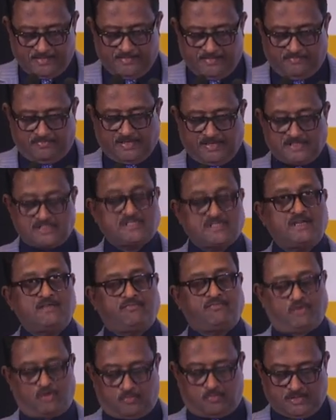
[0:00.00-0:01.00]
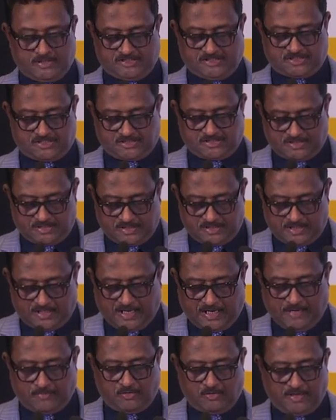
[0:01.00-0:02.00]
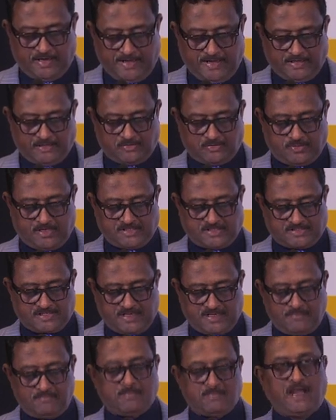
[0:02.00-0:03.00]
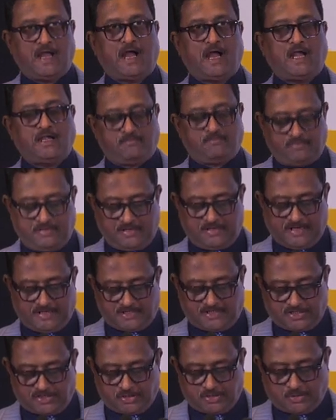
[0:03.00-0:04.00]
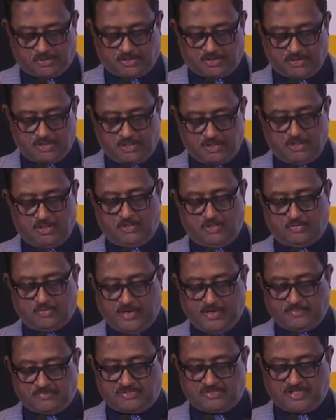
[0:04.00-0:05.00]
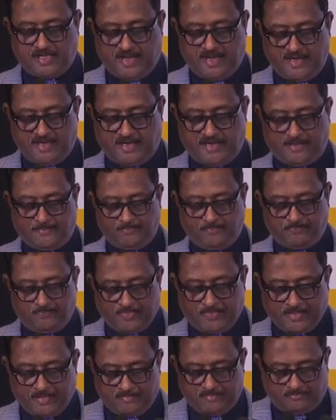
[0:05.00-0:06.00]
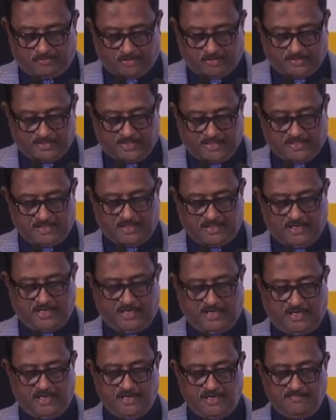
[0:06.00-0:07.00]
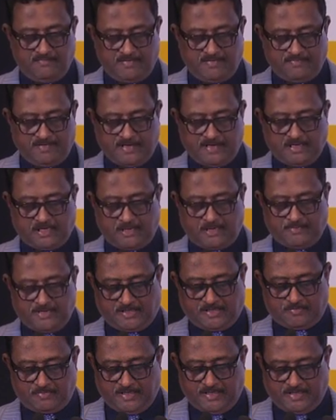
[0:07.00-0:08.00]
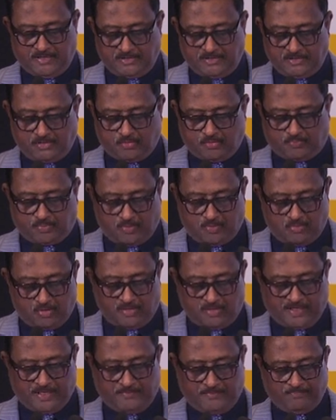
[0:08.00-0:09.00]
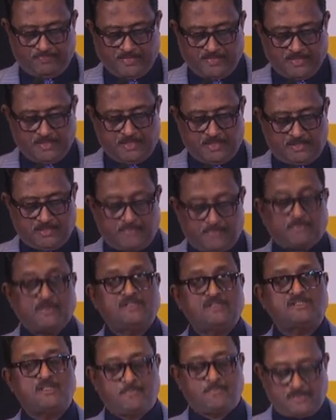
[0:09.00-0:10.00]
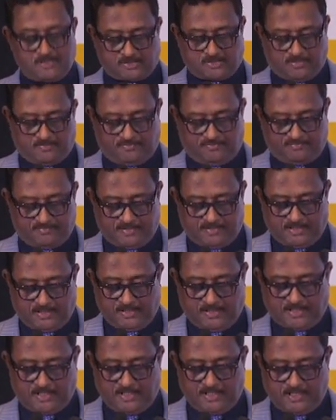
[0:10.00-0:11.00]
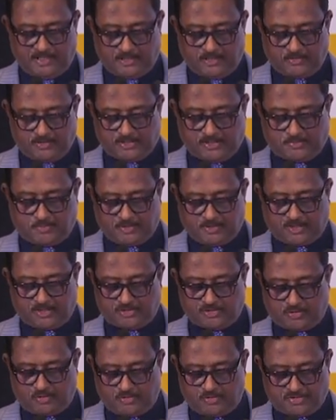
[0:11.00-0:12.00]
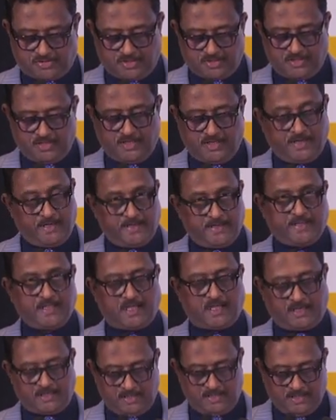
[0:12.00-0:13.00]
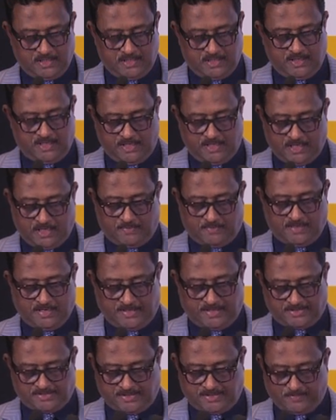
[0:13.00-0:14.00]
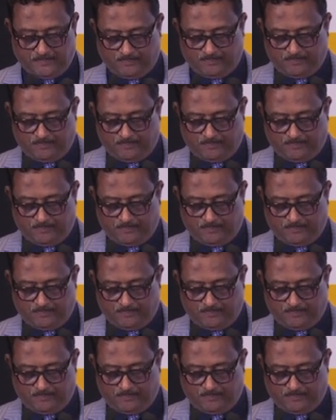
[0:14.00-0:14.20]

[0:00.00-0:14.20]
First and foremost, I would like to extend my heartfelt gratitude to MCIA for their unwavering commitment to promoting the principles of alternative dispute resolution ADR in our nation.